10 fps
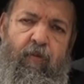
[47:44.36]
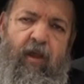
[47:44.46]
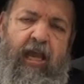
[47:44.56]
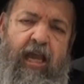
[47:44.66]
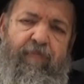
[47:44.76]

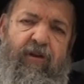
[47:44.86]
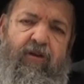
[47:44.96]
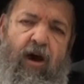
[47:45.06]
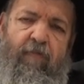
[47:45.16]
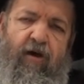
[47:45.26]
the Ibn
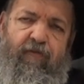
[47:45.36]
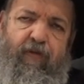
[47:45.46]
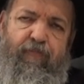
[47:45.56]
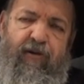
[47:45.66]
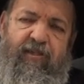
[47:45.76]
Damav.
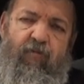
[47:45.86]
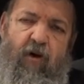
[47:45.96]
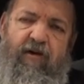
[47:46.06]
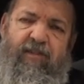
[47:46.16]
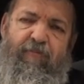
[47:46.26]
A person
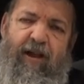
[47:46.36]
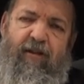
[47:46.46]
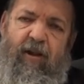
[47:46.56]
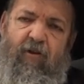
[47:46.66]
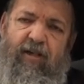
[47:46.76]
worries about
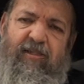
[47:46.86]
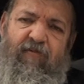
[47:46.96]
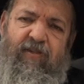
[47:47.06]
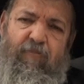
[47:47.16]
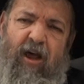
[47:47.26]
the loss
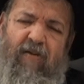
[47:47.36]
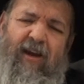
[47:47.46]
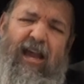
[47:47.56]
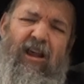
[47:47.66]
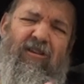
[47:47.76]
of his money.
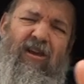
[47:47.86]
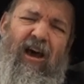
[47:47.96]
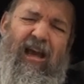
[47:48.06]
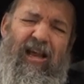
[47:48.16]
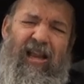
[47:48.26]
He
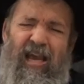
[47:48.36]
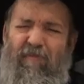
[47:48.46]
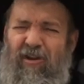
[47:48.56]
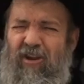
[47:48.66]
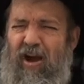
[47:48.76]
doesn't
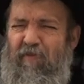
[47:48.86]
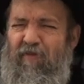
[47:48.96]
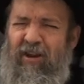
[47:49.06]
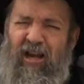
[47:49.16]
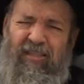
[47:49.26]

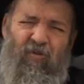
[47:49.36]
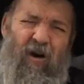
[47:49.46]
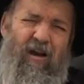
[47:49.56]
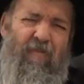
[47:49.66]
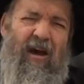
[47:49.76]

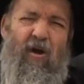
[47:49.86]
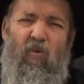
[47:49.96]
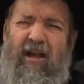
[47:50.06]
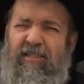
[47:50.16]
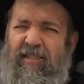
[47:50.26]
worry about a
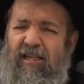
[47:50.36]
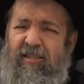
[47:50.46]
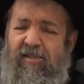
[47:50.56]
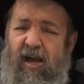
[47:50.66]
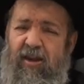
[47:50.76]

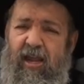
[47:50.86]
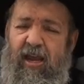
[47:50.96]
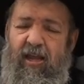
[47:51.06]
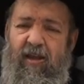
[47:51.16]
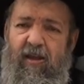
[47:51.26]
wasted
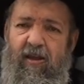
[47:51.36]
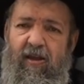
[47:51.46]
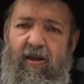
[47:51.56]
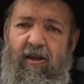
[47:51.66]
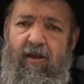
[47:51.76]
Sunday.
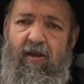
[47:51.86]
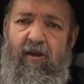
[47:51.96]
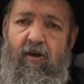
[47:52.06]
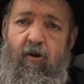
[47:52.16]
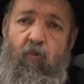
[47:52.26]

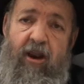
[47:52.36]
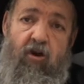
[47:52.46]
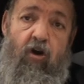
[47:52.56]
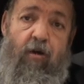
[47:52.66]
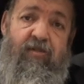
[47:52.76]
When
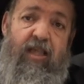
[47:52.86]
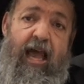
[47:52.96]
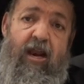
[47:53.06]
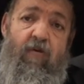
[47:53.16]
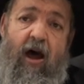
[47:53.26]
it comes
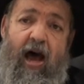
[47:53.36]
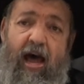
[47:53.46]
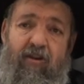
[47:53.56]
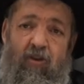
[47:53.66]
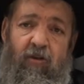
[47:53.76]
later
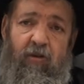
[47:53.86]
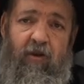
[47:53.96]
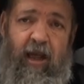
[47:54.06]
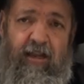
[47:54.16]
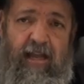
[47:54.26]
on,
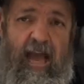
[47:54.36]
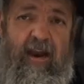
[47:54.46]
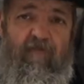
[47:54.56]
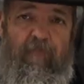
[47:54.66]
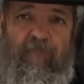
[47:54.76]
at the
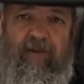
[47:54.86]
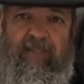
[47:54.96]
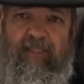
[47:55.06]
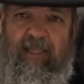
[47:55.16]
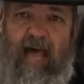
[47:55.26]
end of a
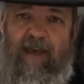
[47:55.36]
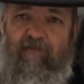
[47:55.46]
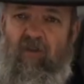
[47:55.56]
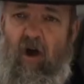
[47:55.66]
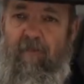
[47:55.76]
person's
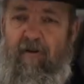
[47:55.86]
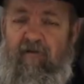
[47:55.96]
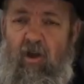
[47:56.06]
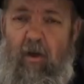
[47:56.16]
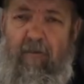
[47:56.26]
life,
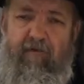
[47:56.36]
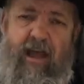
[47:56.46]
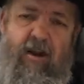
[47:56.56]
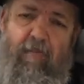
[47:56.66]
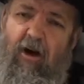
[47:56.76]
Damav, Damav,
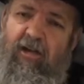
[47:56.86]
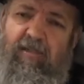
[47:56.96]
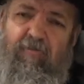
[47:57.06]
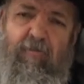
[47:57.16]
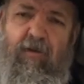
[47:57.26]
Einam
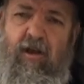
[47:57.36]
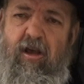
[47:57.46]
Aizrim.